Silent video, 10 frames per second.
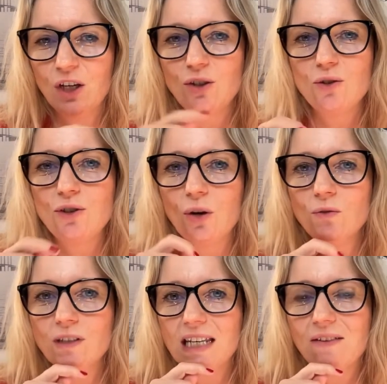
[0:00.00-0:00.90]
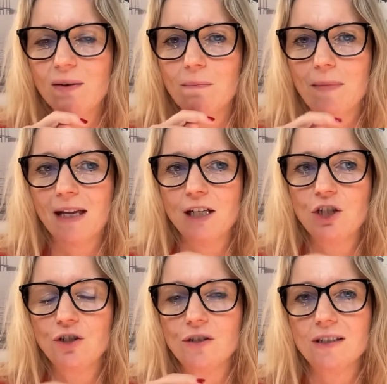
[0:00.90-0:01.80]
You don't even
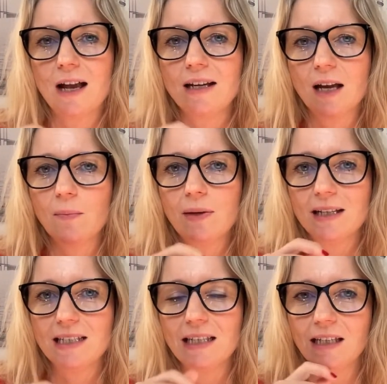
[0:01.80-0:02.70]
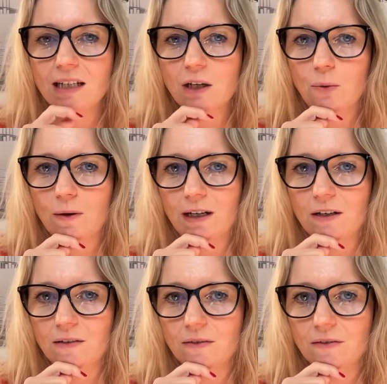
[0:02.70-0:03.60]
manage to sign up and sing in a
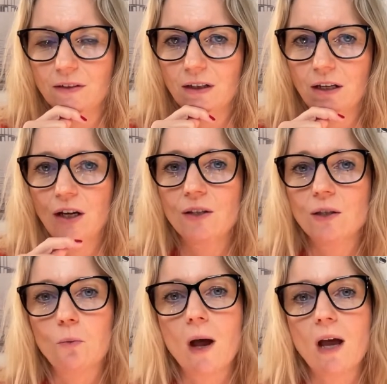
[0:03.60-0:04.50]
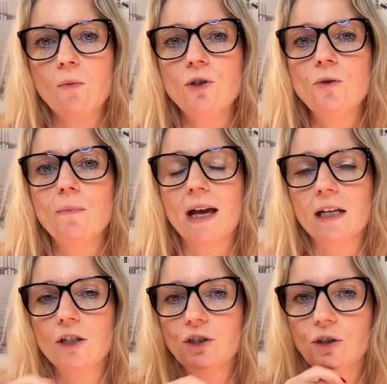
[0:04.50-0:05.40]
choir. So why would you
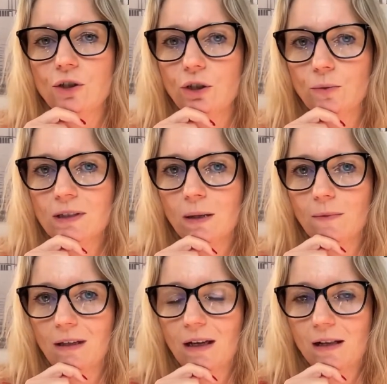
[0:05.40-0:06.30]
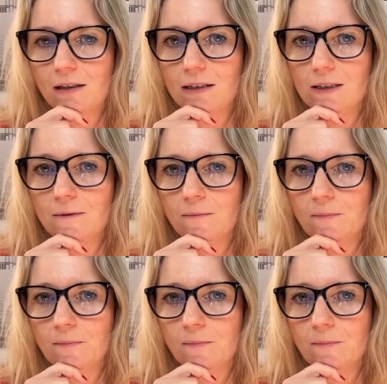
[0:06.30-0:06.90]
manage to do something else?